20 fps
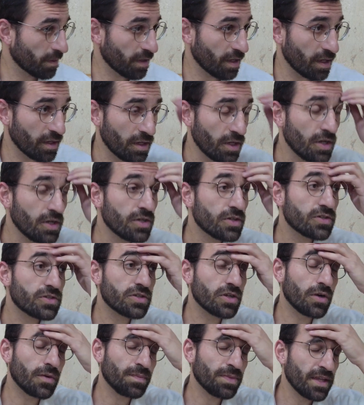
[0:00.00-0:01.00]
Okay,
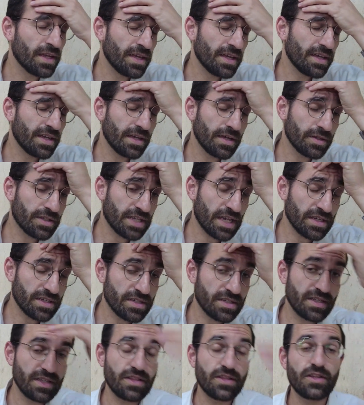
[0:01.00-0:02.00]
so it
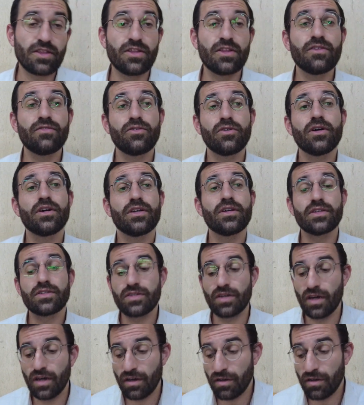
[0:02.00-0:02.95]
says that the nevuahs